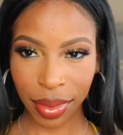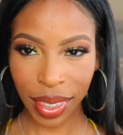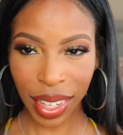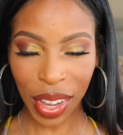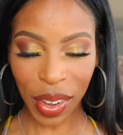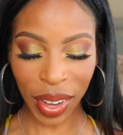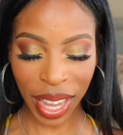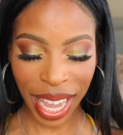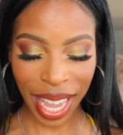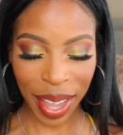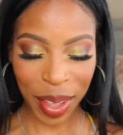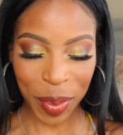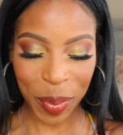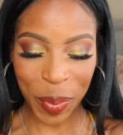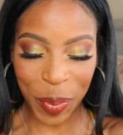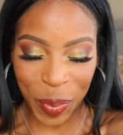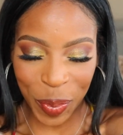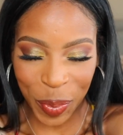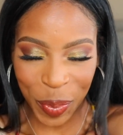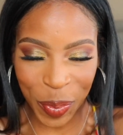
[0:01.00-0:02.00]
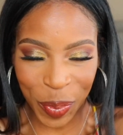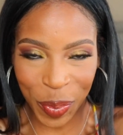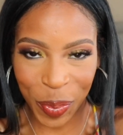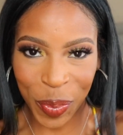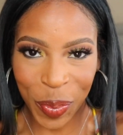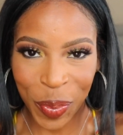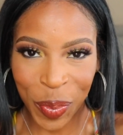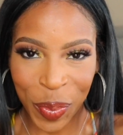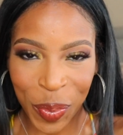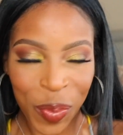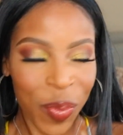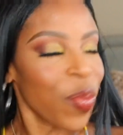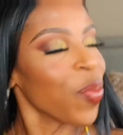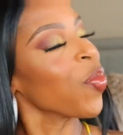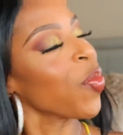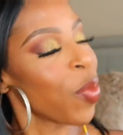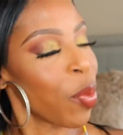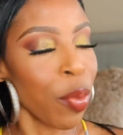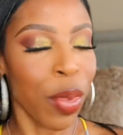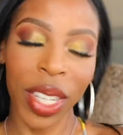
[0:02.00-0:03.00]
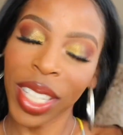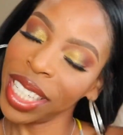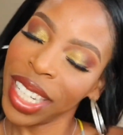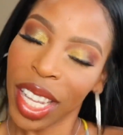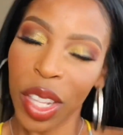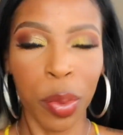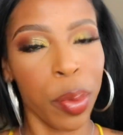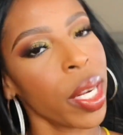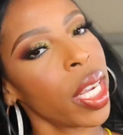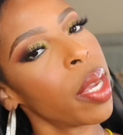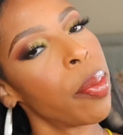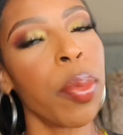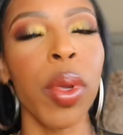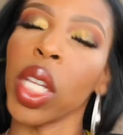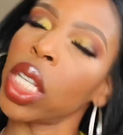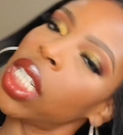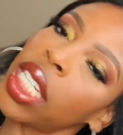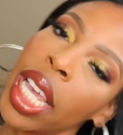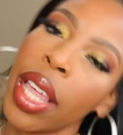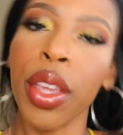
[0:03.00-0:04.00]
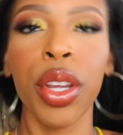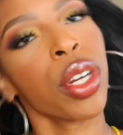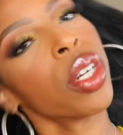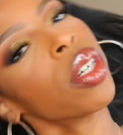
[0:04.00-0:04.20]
Okay. Pull it together, Brie. Pull it together.